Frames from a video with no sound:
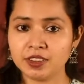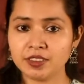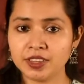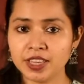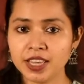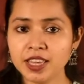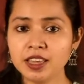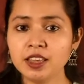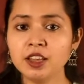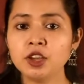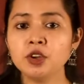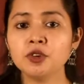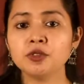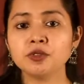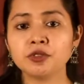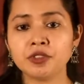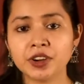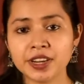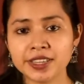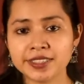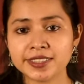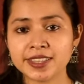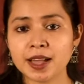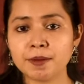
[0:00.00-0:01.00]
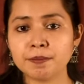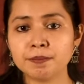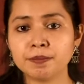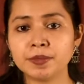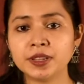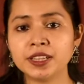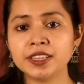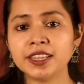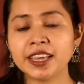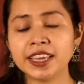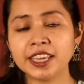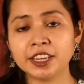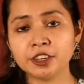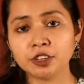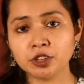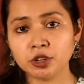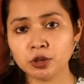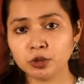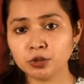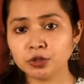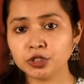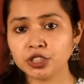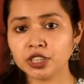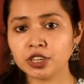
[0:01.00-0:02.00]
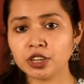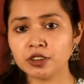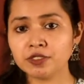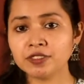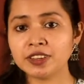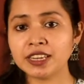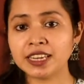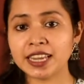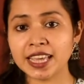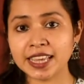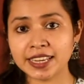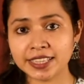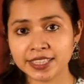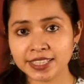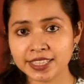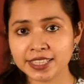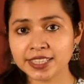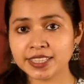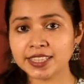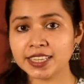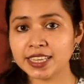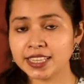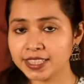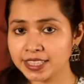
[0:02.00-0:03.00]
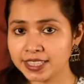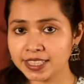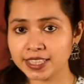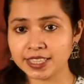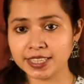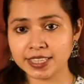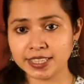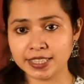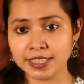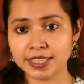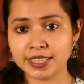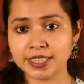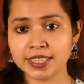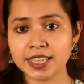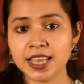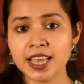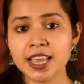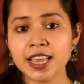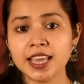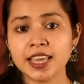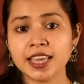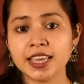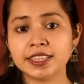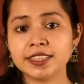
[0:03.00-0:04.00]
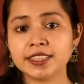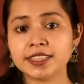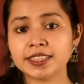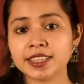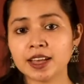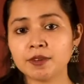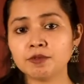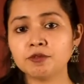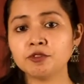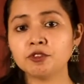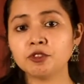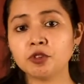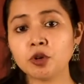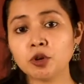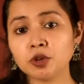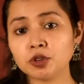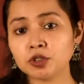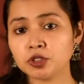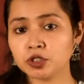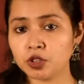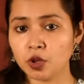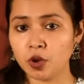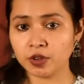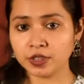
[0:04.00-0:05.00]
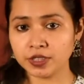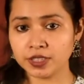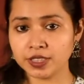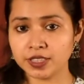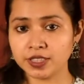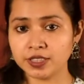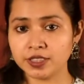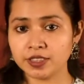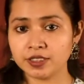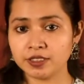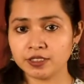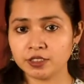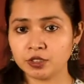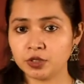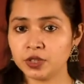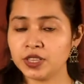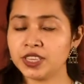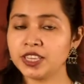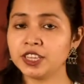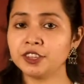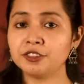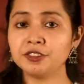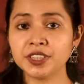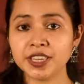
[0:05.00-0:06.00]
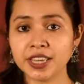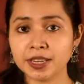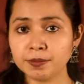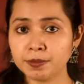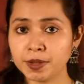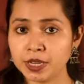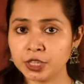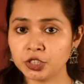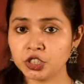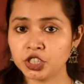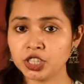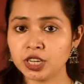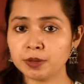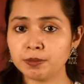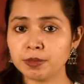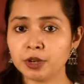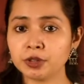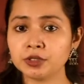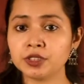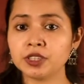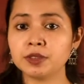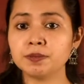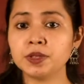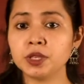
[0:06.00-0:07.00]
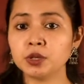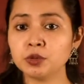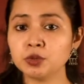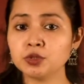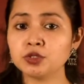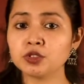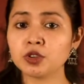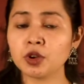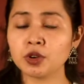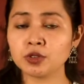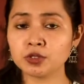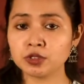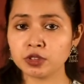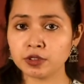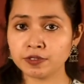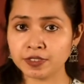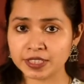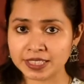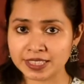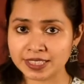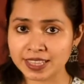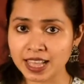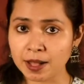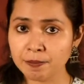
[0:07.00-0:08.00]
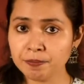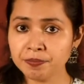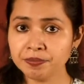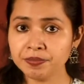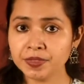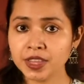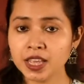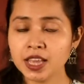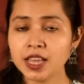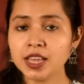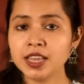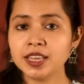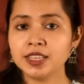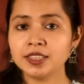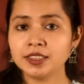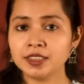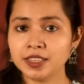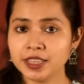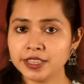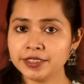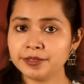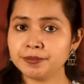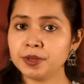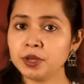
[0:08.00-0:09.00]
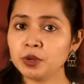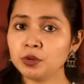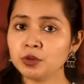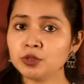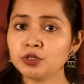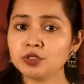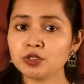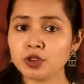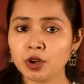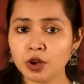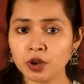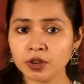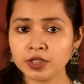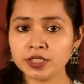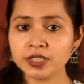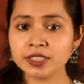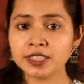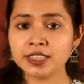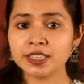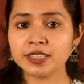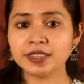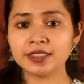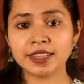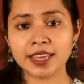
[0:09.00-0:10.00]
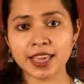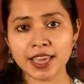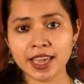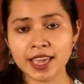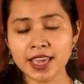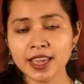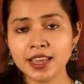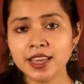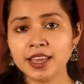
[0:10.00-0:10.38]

okay for example the inclusion of latest incidents in some folk songs so here we can mention about the bihu songs of assam these bihu songs they